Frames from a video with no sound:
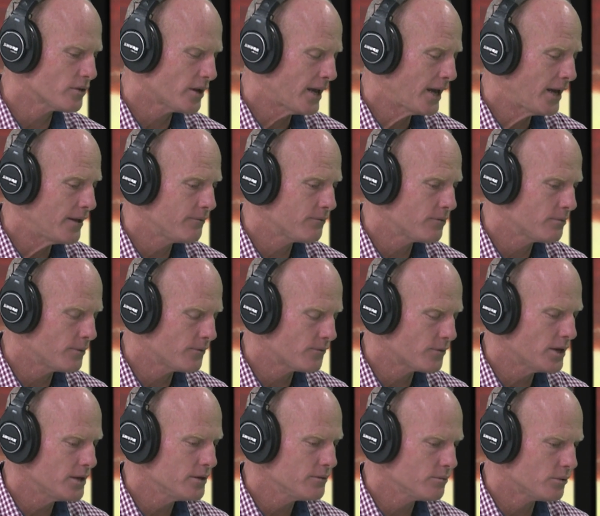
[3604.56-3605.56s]
I had from a
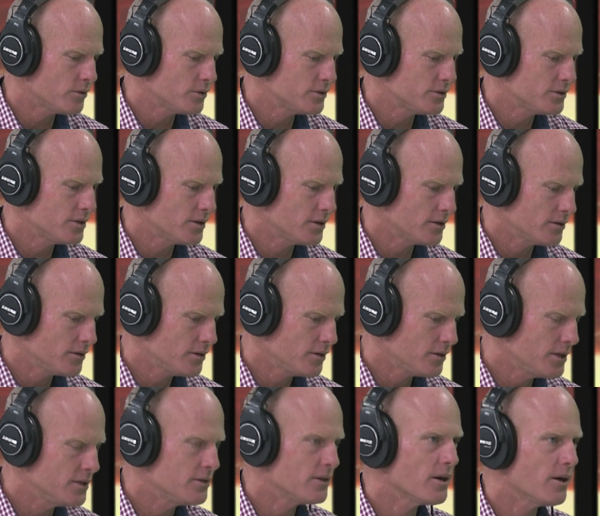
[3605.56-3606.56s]
friend was, you
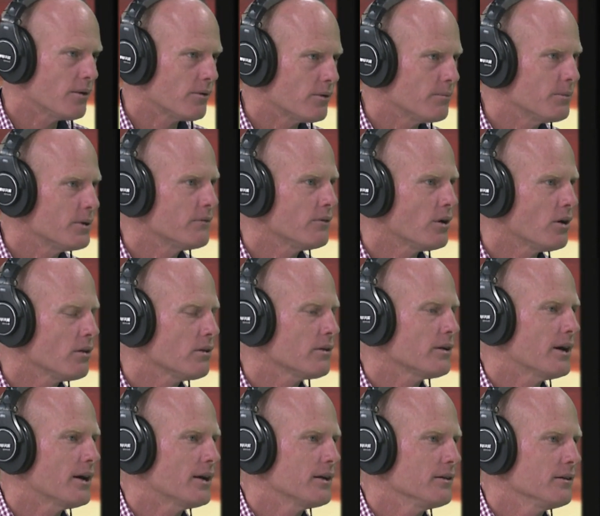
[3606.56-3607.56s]
need to go on a bit of a
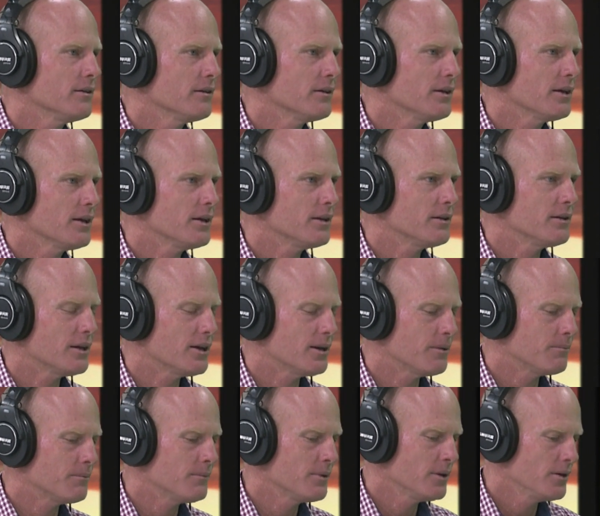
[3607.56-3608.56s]
holiday. And
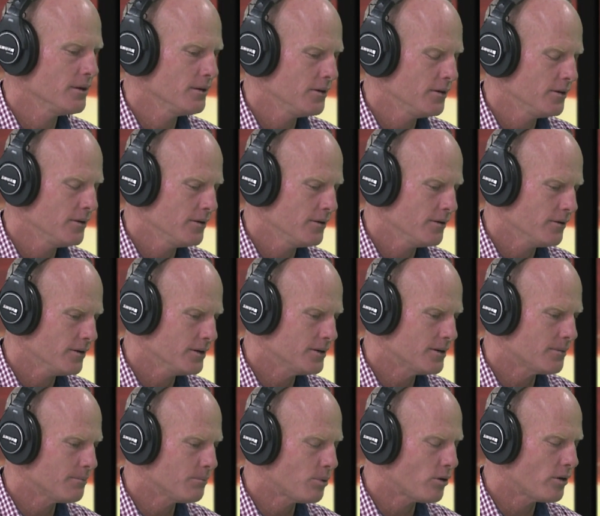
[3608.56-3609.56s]
I
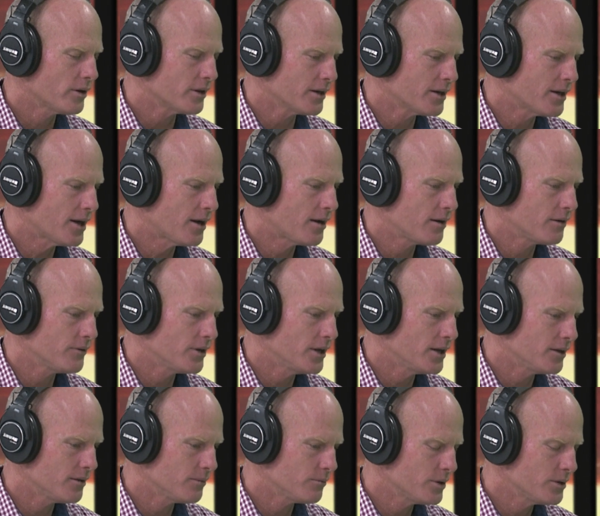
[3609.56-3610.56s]
ended up buying a
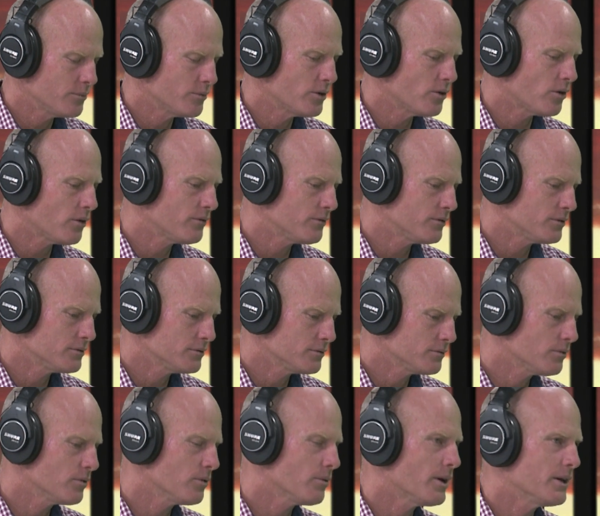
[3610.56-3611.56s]
caravan, and we went off
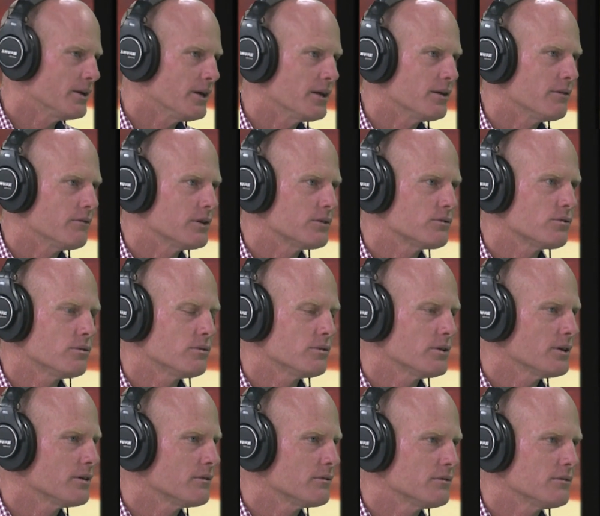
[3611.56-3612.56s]
all the way down to
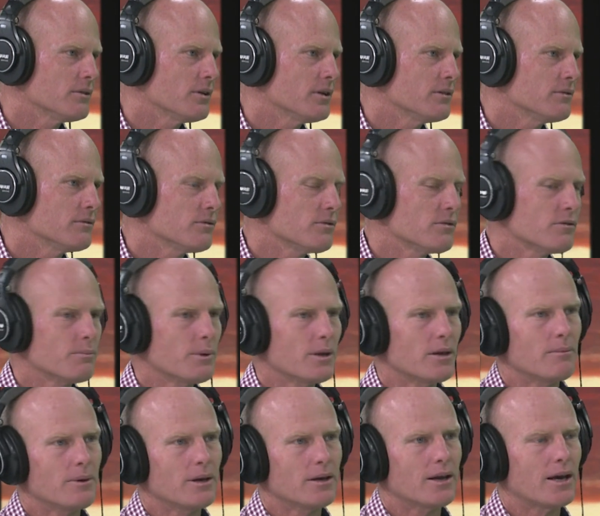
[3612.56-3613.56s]
Victoria and sort of spent
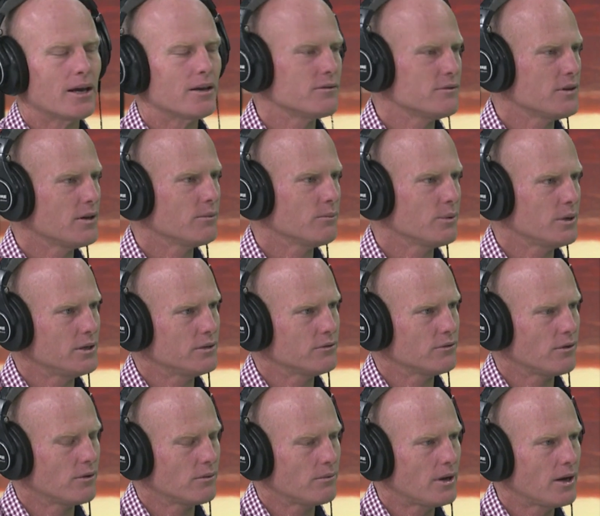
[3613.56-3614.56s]
about 8 or 10 weeks
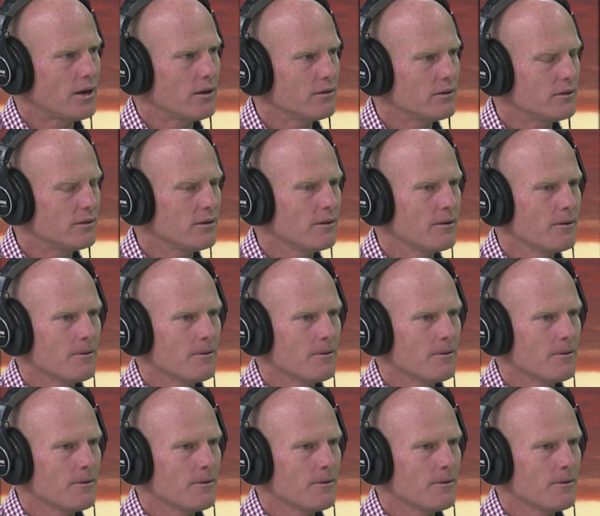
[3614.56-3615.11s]
on the road. And